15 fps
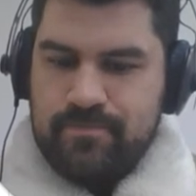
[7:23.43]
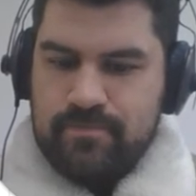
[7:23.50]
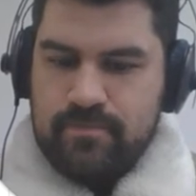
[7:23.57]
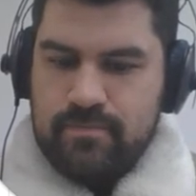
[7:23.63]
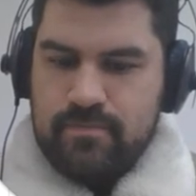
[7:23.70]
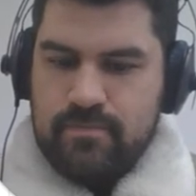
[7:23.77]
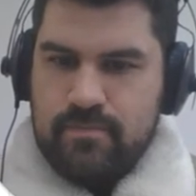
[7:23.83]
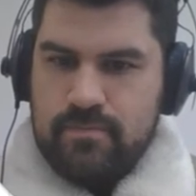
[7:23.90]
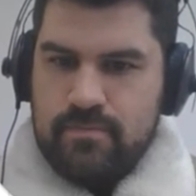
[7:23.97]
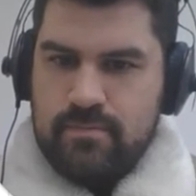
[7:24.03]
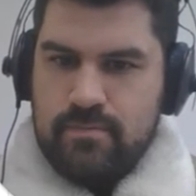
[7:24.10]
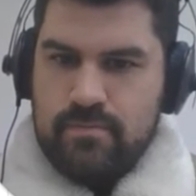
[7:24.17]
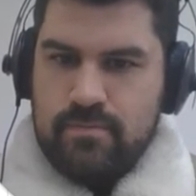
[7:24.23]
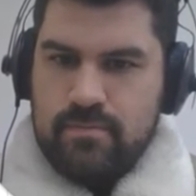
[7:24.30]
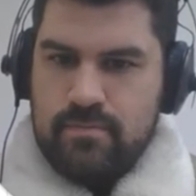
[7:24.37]

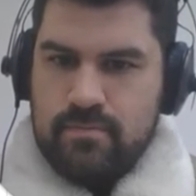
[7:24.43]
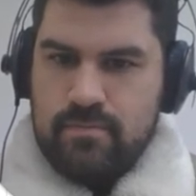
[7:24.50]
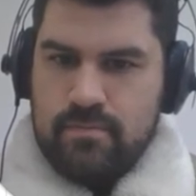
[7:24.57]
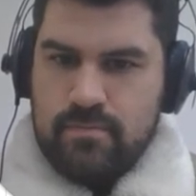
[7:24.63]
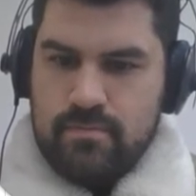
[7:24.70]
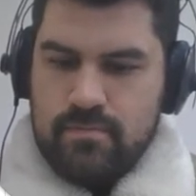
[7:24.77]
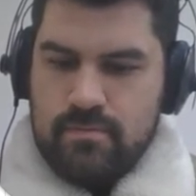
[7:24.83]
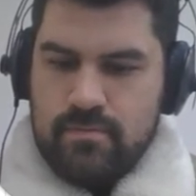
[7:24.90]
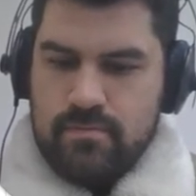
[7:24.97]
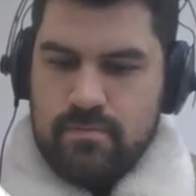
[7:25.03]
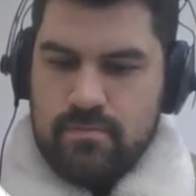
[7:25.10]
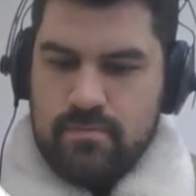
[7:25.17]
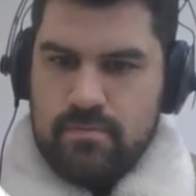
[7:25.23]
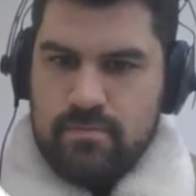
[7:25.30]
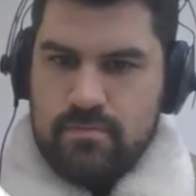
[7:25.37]

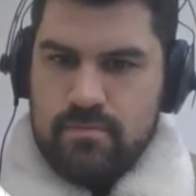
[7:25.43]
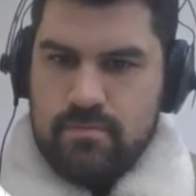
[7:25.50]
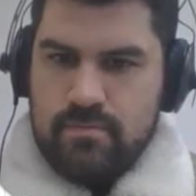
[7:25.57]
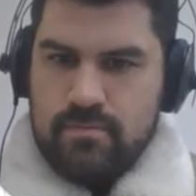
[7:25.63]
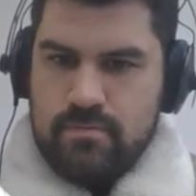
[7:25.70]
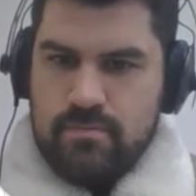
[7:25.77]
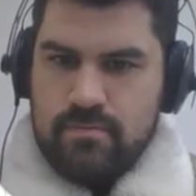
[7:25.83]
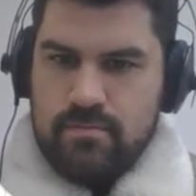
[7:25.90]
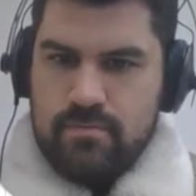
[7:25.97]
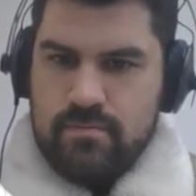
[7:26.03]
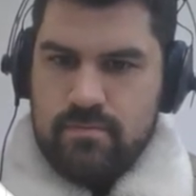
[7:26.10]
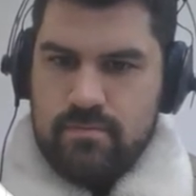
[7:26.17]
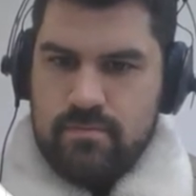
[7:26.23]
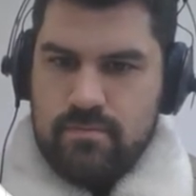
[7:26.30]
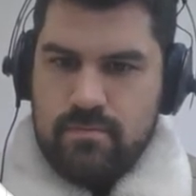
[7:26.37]

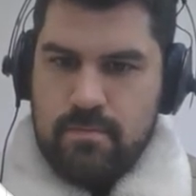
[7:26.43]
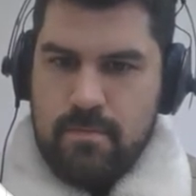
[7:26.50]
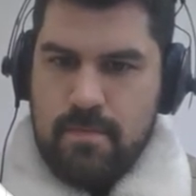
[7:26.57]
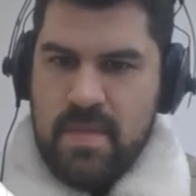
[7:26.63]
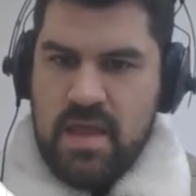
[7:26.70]
(no one is talking)